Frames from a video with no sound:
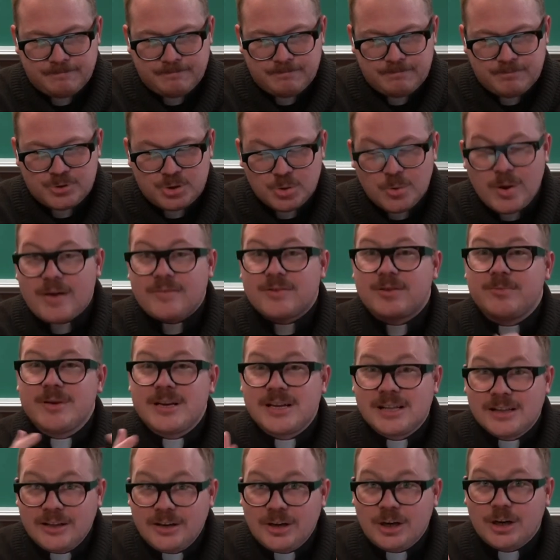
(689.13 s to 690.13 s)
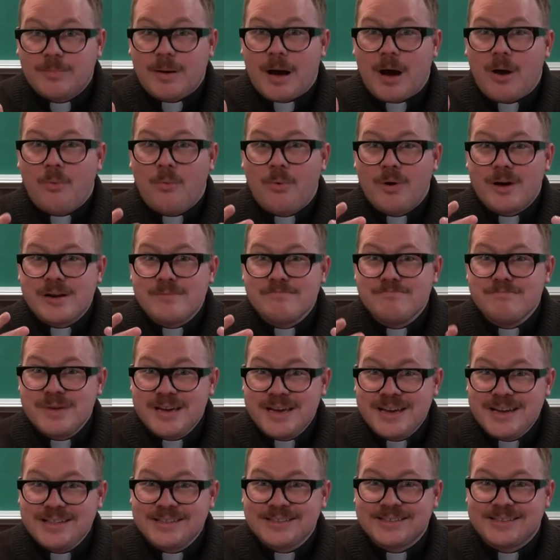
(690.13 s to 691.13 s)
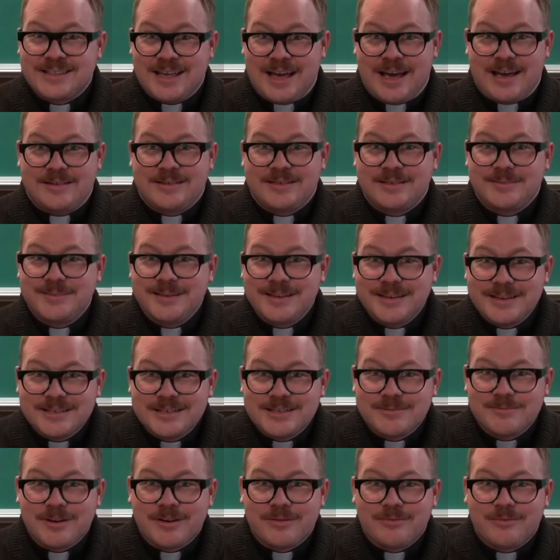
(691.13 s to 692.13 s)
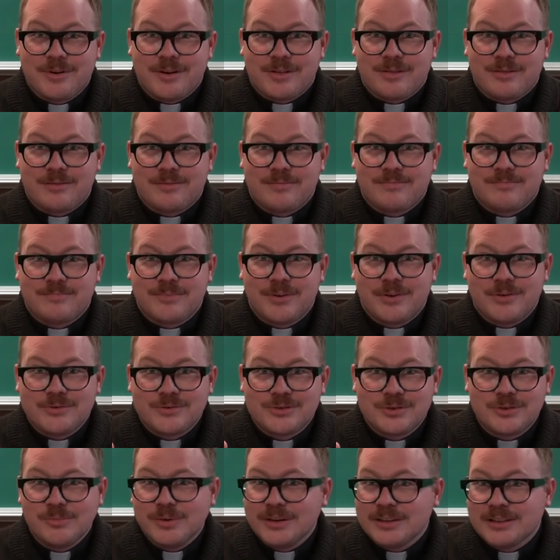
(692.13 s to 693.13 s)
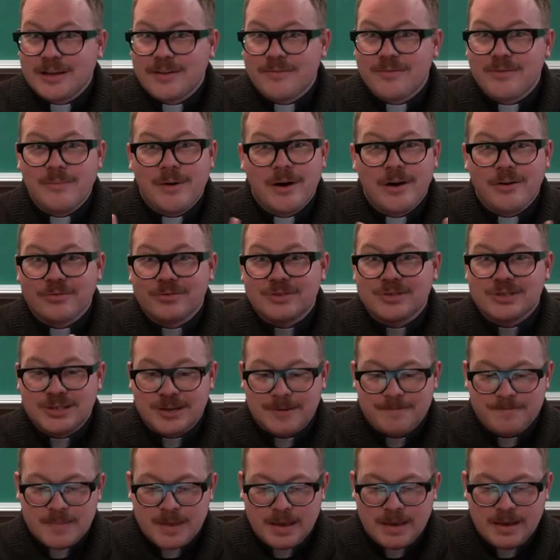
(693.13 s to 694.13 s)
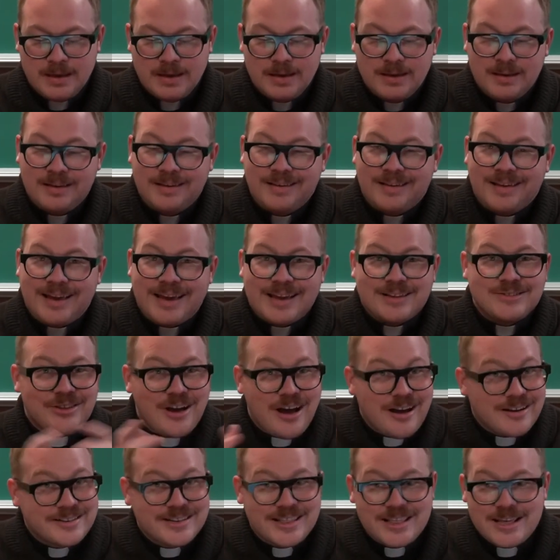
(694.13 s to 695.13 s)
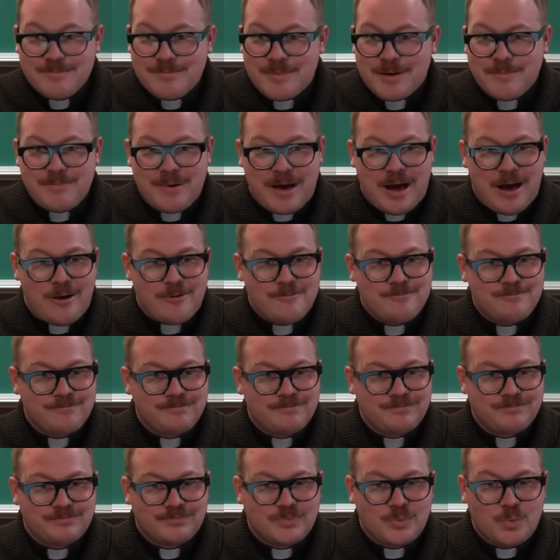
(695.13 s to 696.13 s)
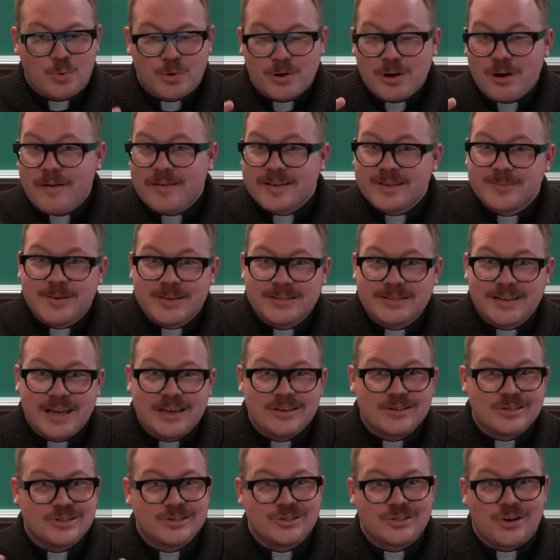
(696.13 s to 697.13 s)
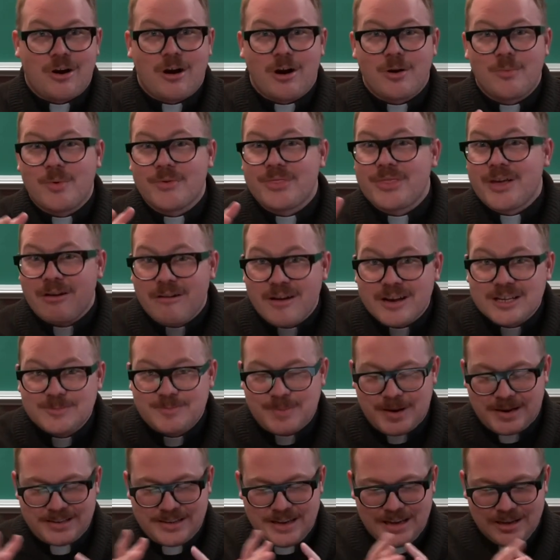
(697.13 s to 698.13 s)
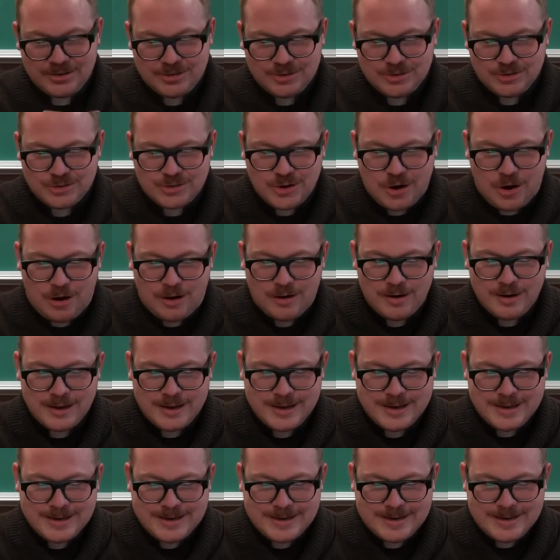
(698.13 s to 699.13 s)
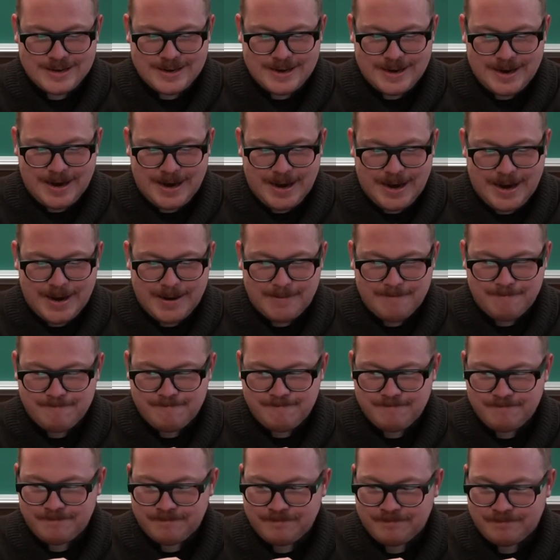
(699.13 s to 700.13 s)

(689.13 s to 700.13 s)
So we have to be clear about what it means then to be intimate with those whom we love the most, and talk to them about what our expectations are and what their expectations are. And